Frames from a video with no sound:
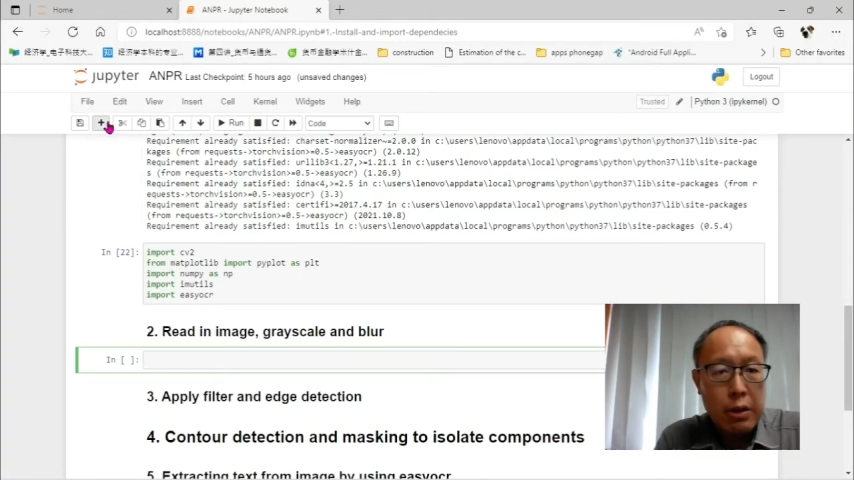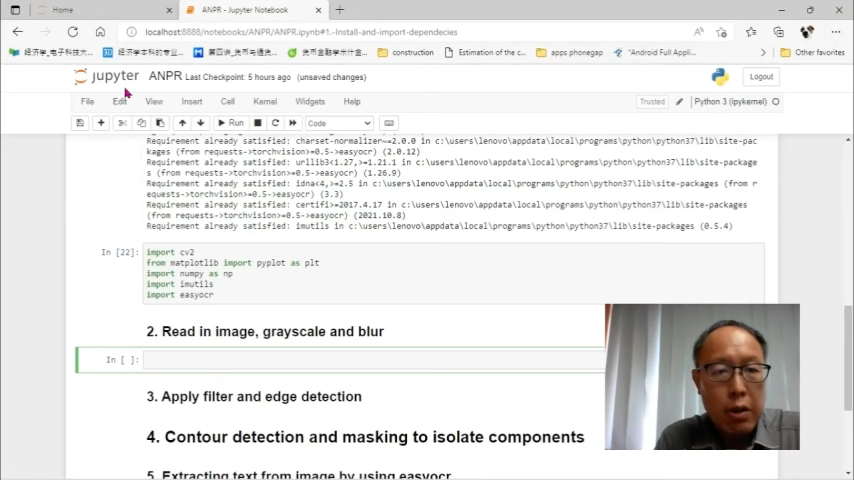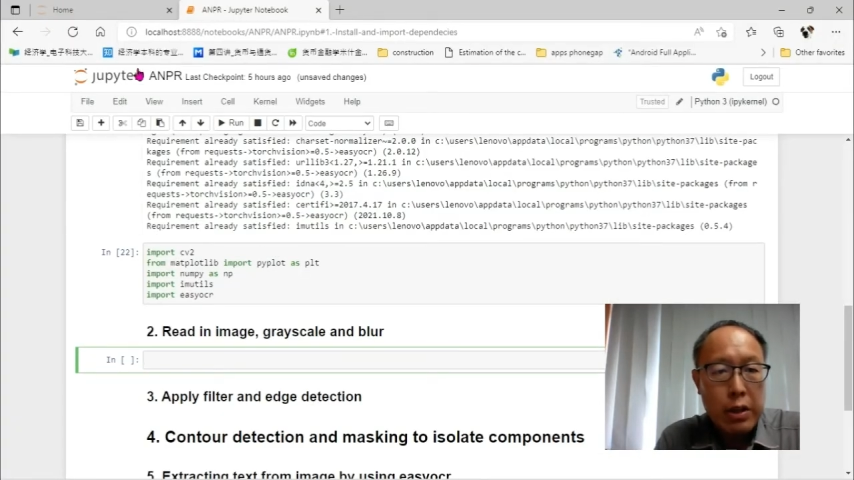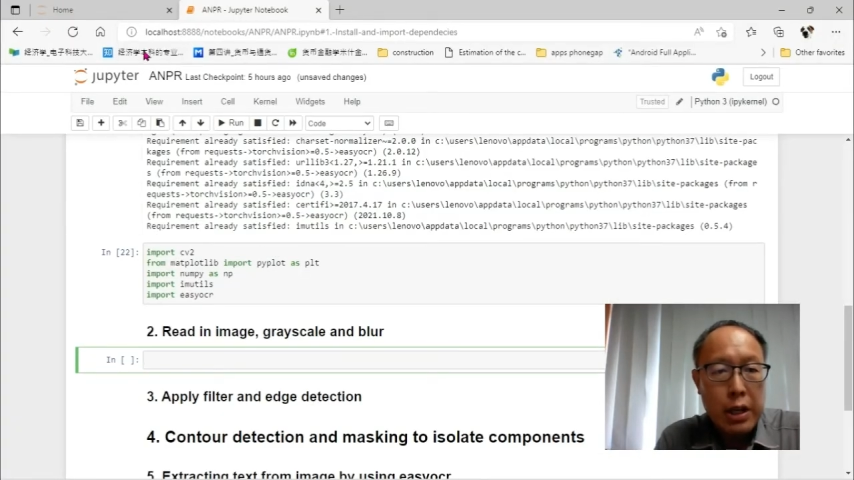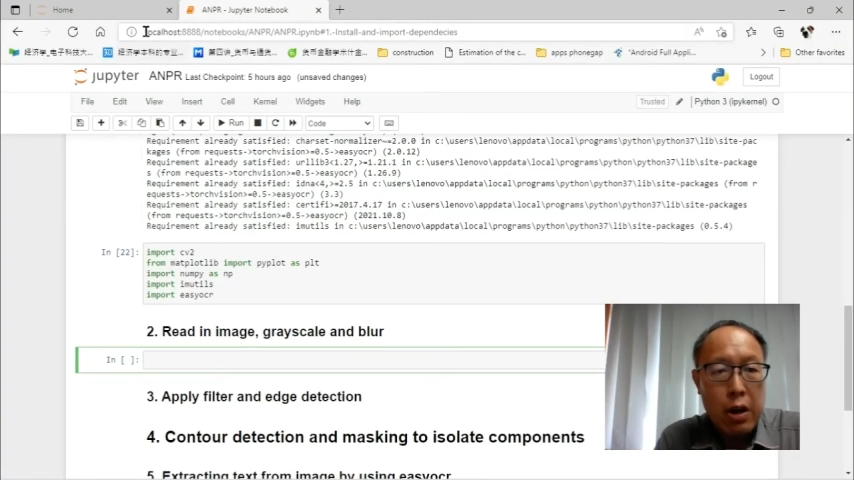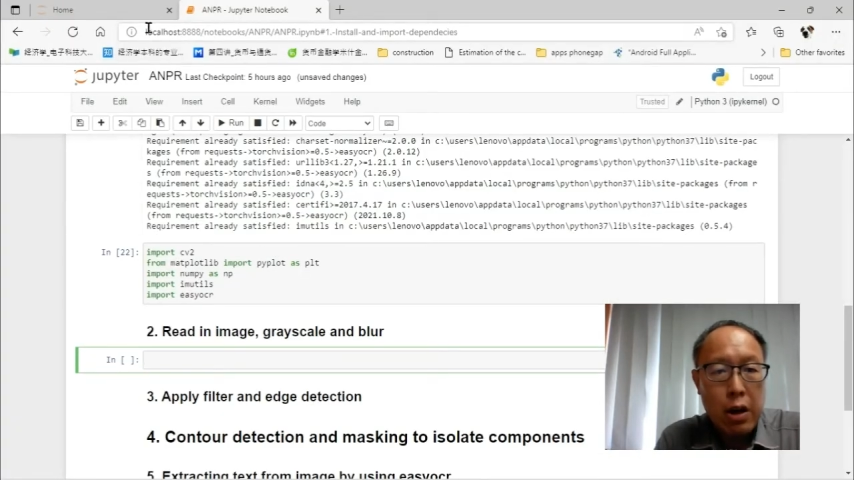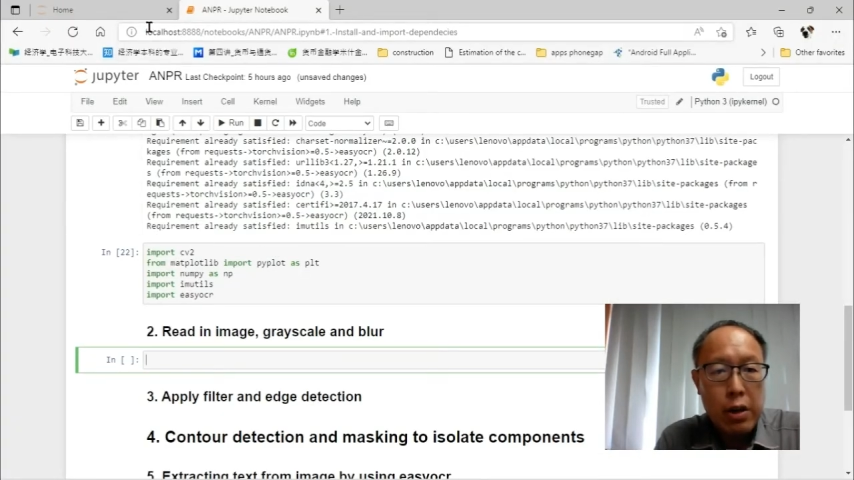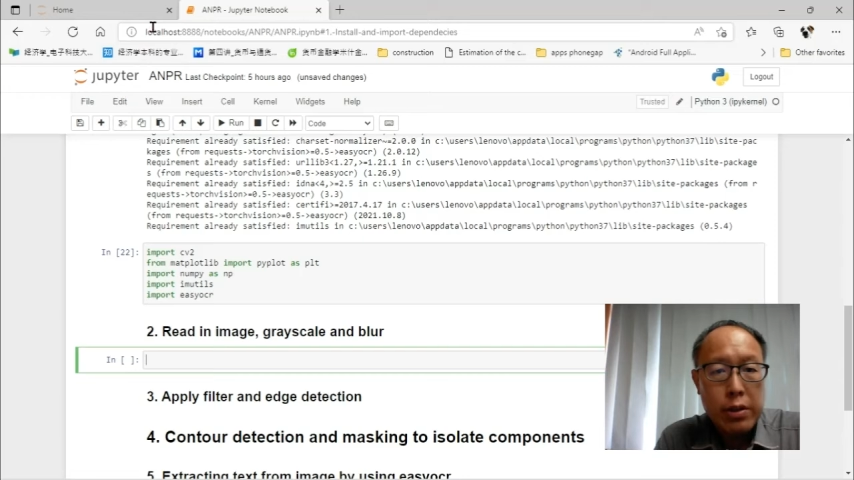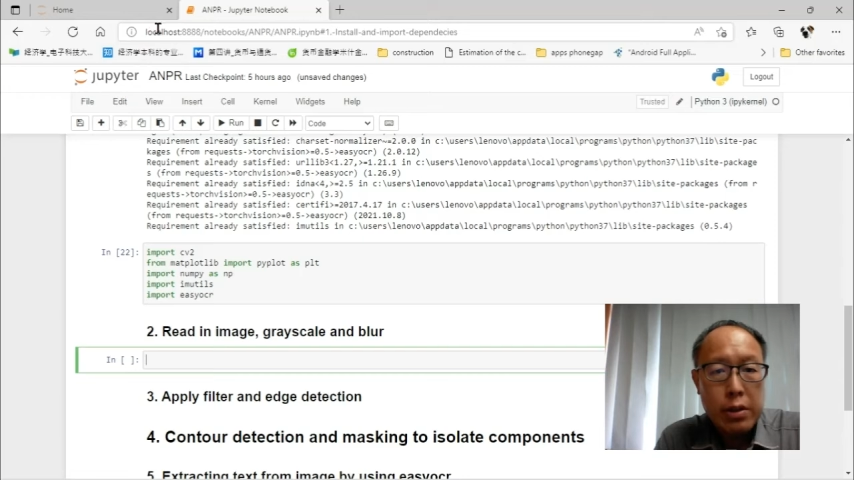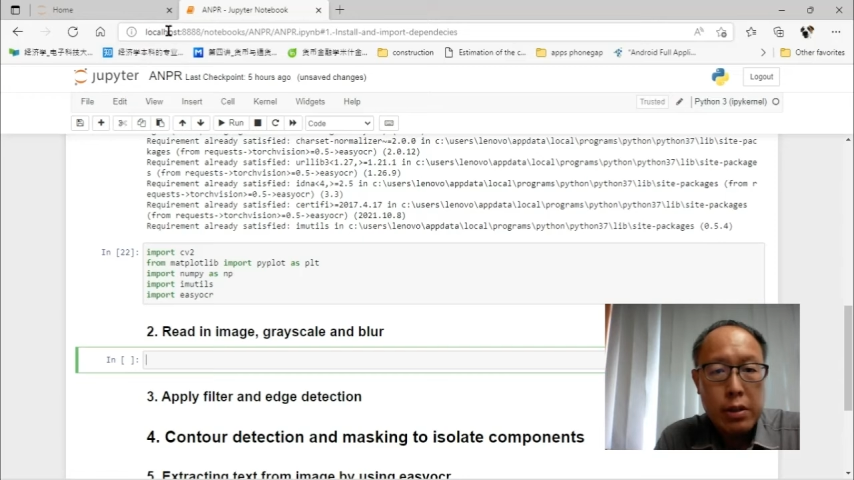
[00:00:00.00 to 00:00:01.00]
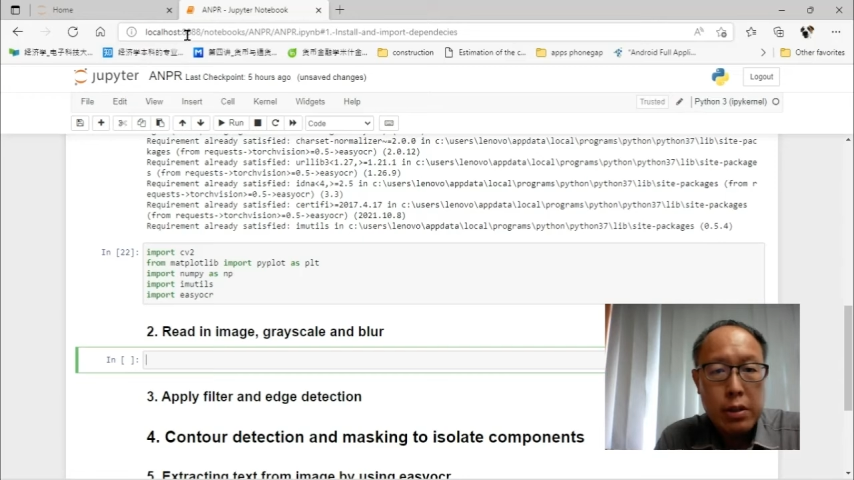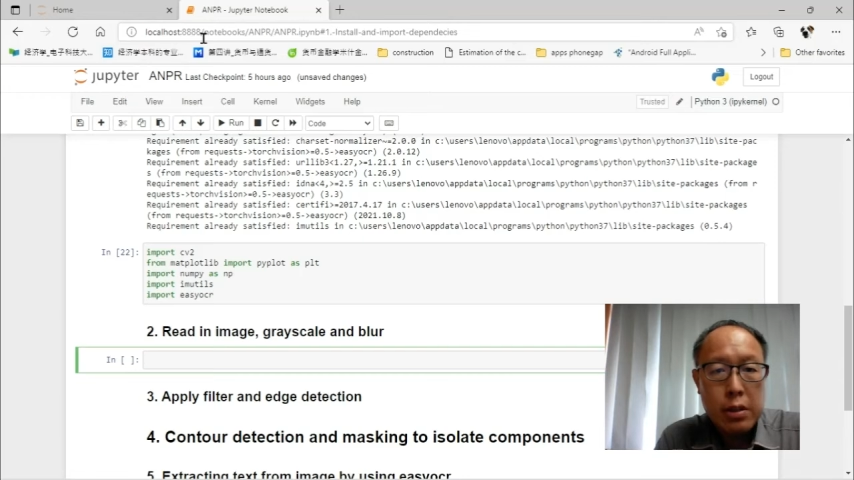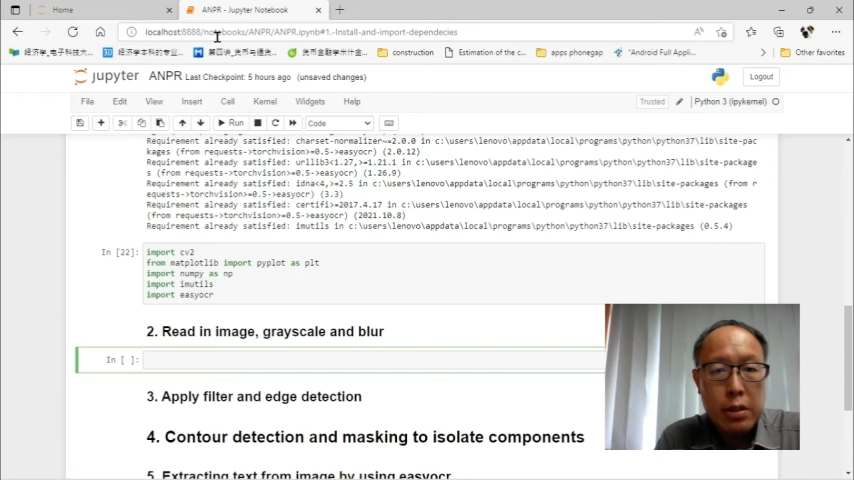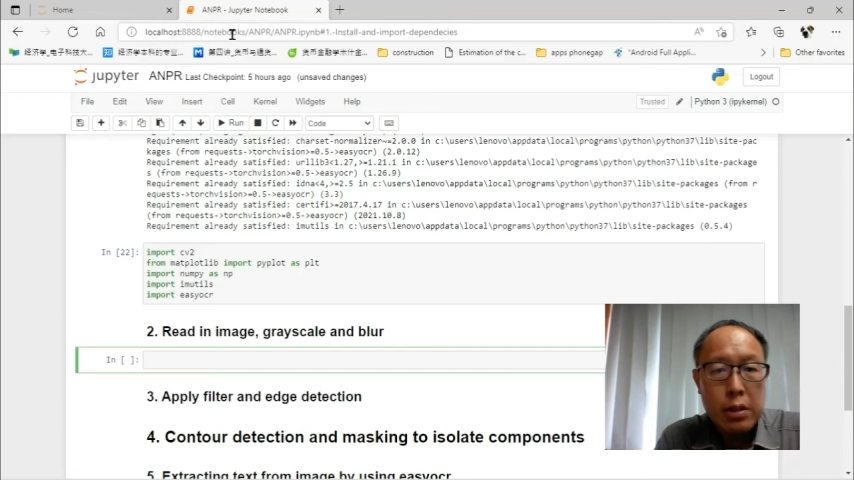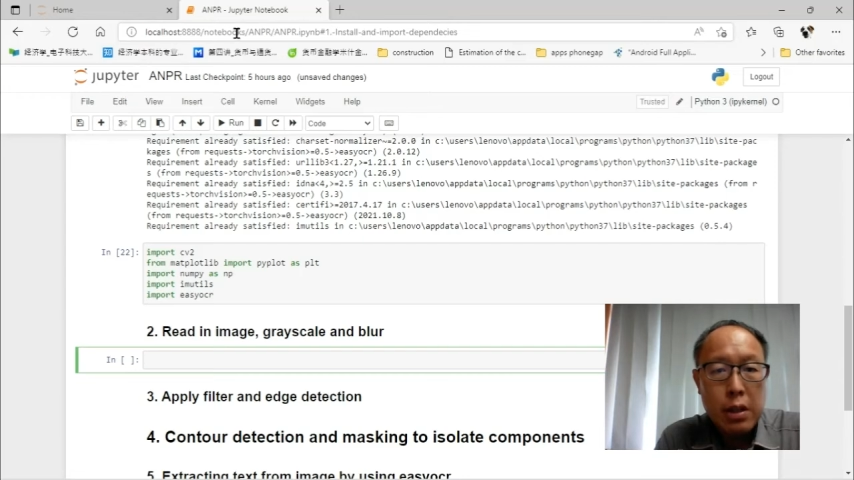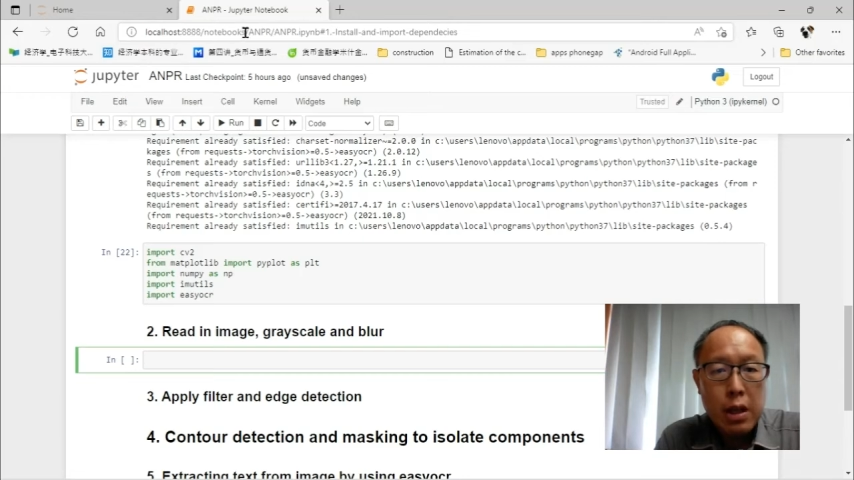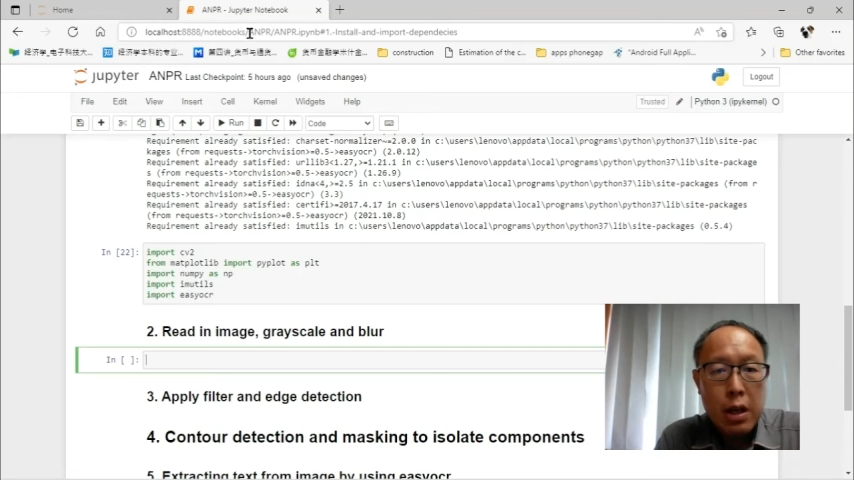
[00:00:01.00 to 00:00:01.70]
localhost.